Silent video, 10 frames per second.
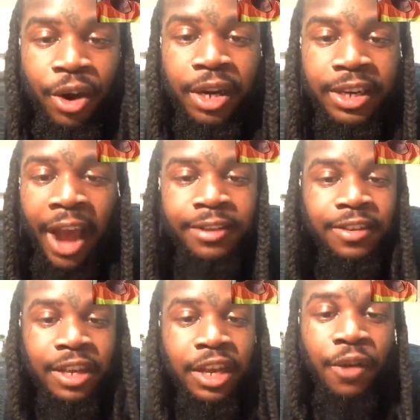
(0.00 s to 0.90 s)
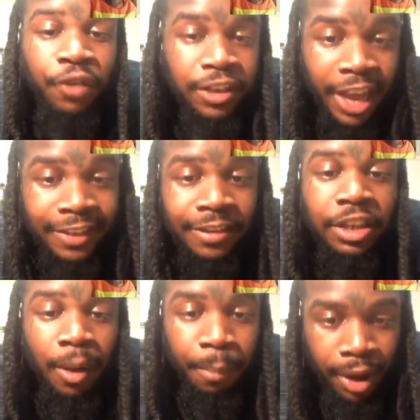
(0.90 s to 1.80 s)
The doctors are good for testing
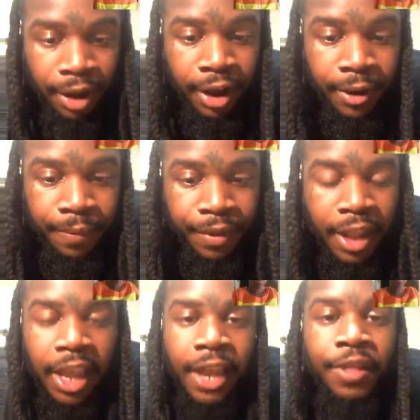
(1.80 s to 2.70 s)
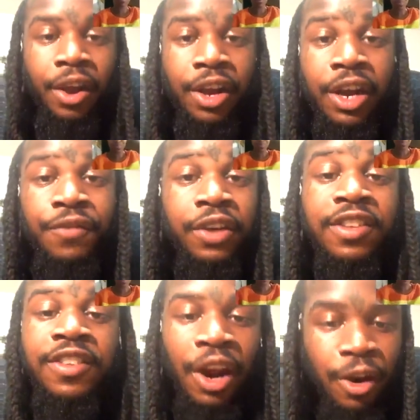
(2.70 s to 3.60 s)
your blood, and they're good for
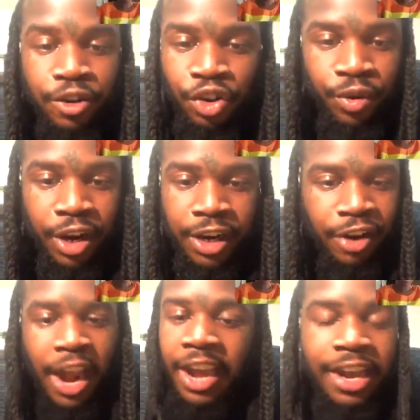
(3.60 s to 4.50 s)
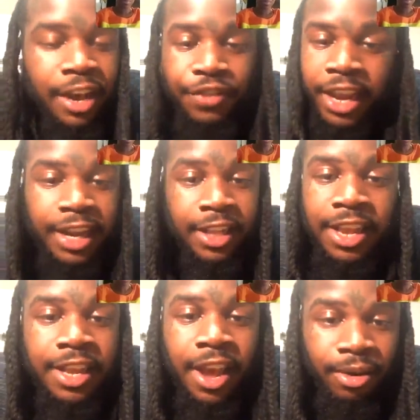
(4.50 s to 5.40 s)
surgery. They're not good for
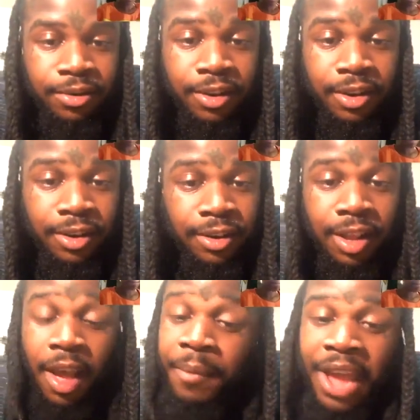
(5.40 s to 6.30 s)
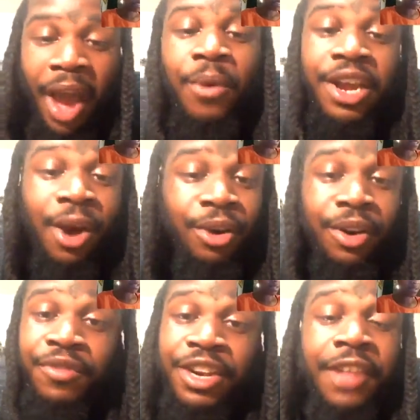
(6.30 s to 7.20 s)
anything else. I mean, I wouldn't go to them
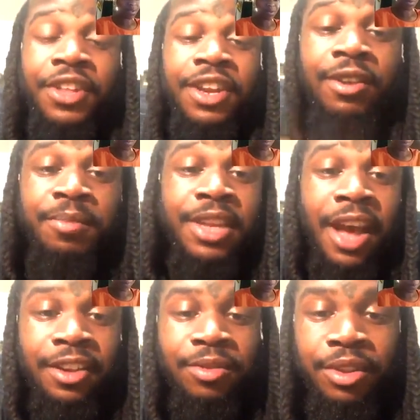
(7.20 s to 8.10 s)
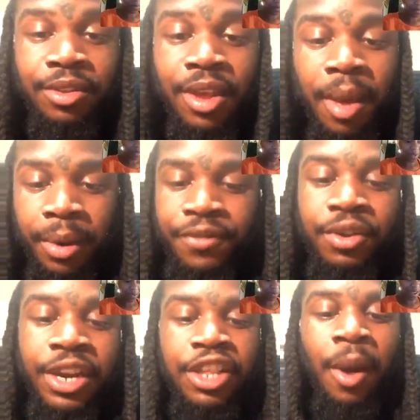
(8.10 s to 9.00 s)
for nothing be honest with you. But if you
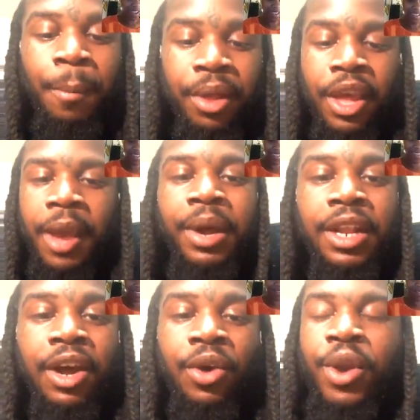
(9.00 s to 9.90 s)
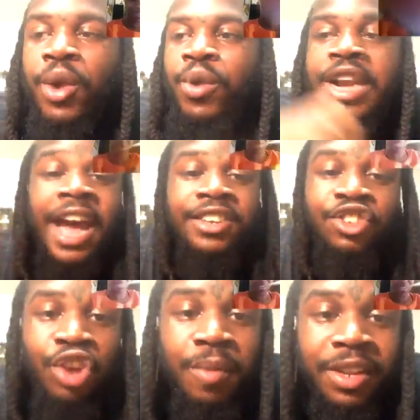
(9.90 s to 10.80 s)
need but look, we're not
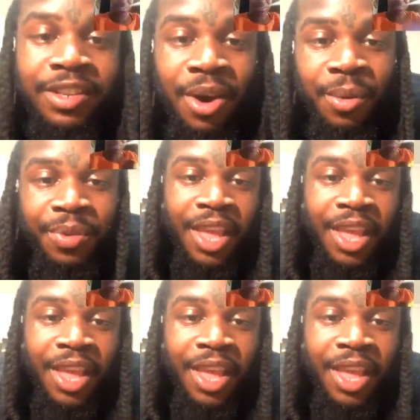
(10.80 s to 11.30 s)
extremists though.